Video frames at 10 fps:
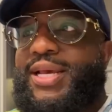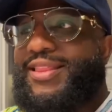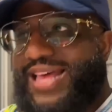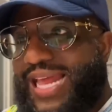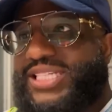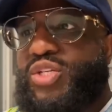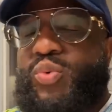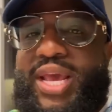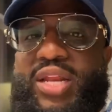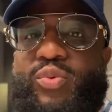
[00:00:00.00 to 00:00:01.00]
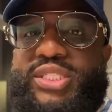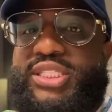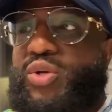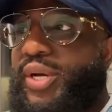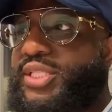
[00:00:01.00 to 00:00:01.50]
That is the way in which
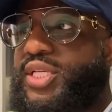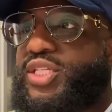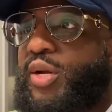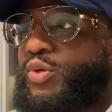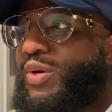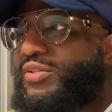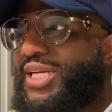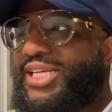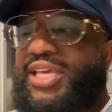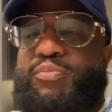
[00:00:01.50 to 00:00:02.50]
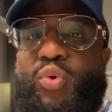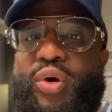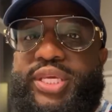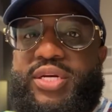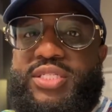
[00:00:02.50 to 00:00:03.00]
is going to determine whether or not I get
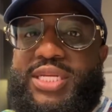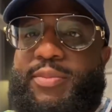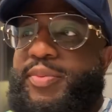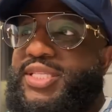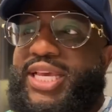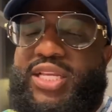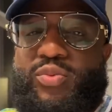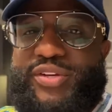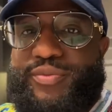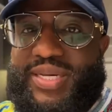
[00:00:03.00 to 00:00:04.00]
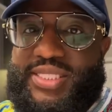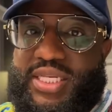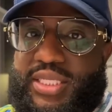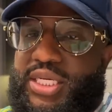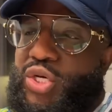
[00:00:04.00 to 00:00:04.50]
more years and I'm gonna be taken away from my
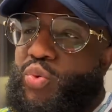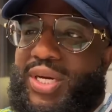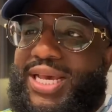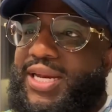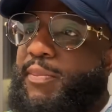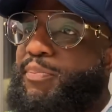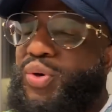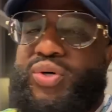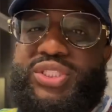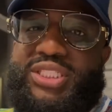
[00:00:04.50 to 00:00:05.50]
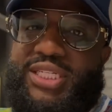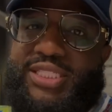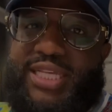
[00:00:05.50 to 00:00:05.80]
son. What kind of bullshit is